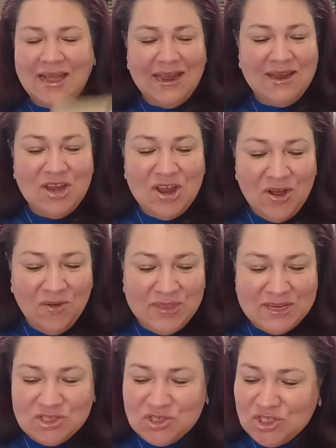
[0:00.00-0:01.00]
I know,
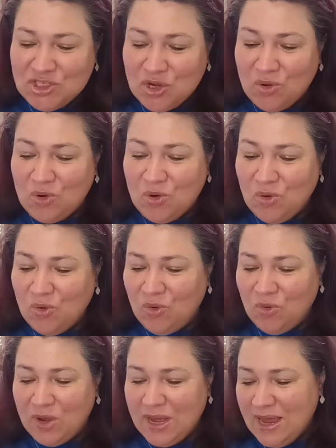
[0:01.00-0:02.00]
these are so
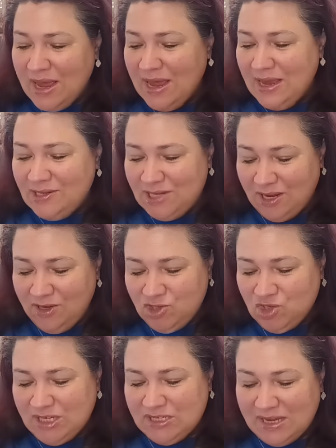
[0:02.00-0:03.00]
cool. Dollar
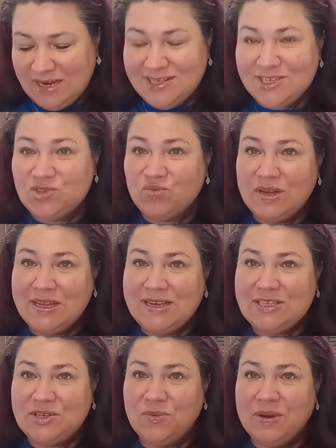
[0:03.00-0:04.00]
Tree is like just really
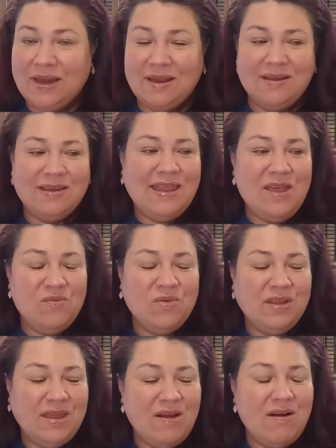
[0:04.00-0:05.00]
doing it. They
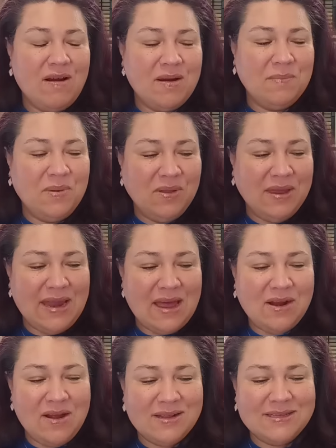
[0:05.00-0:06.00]
really are pulling
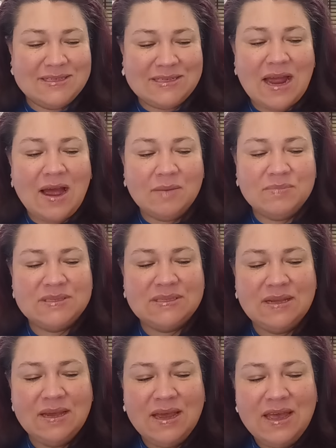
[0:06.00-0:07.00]
out all the
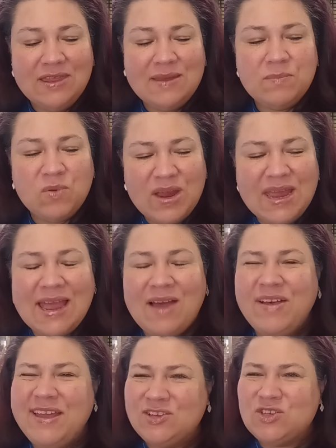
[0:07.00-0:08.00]
stops. They're bringing
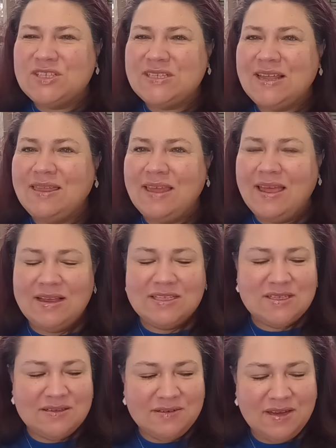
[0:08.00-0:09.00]
out interesting
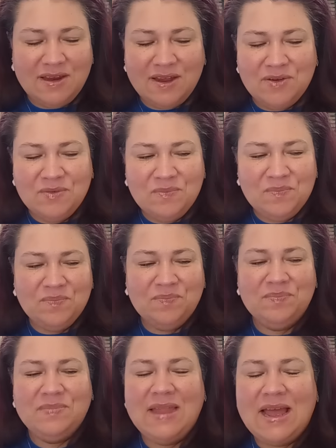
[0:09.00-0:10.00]
things, you know?
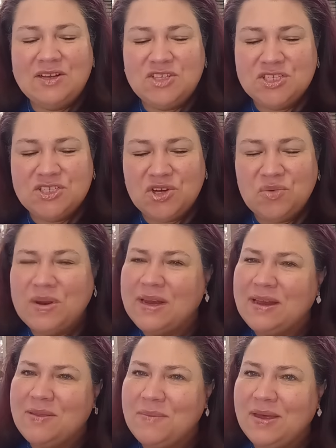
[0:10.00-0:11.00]
Not just your
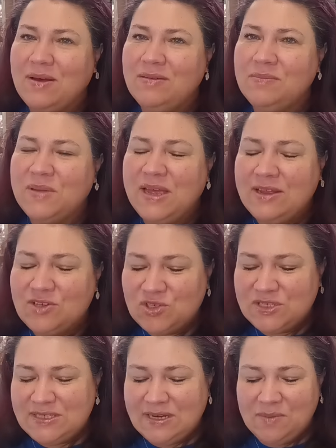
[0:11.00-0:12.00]
run-of-the-mill, but
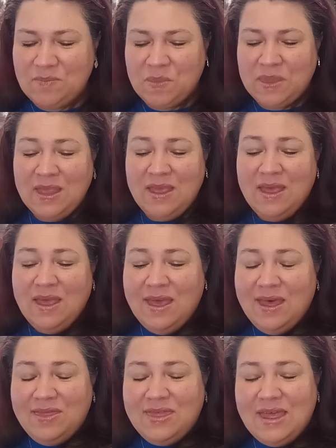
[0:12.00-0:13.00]
interesting.
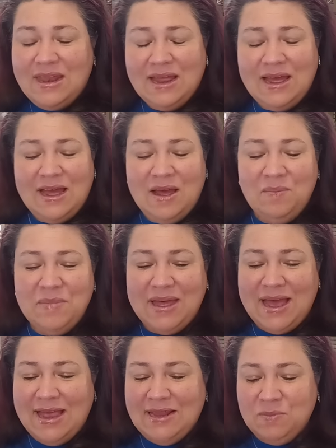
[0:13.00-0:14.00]
Then um,
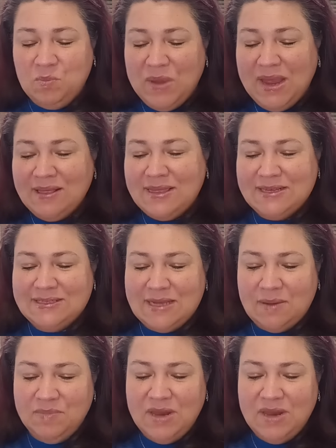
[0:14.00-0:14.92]
I picked this up.